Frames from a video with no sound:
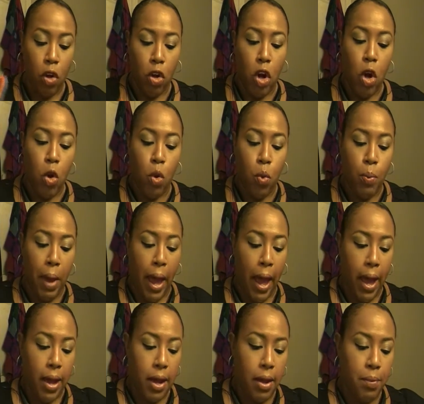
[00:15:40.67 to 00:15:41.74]
go
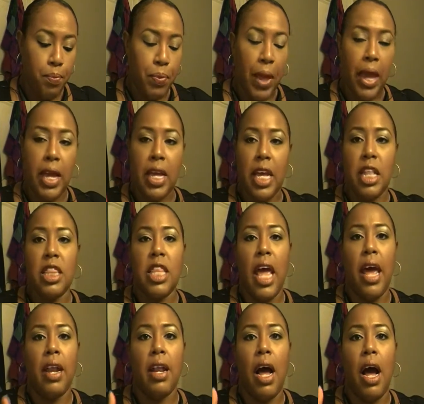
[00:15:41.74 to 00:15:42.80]
back and get
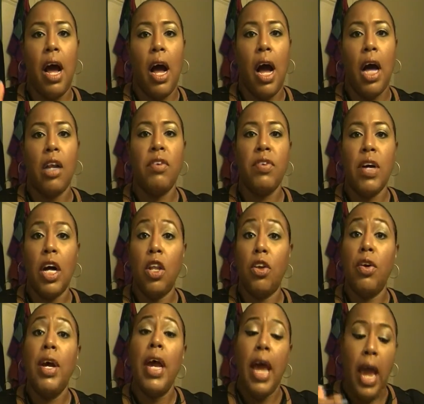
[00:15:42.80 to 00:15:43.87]
that olive
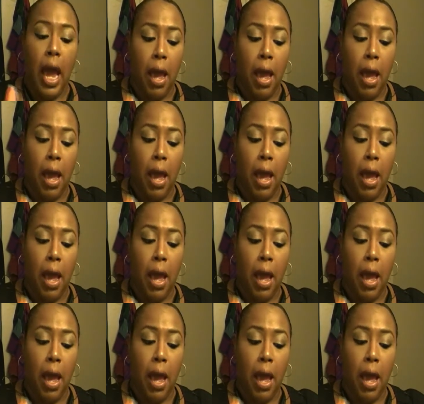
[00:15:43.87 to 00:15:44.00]
color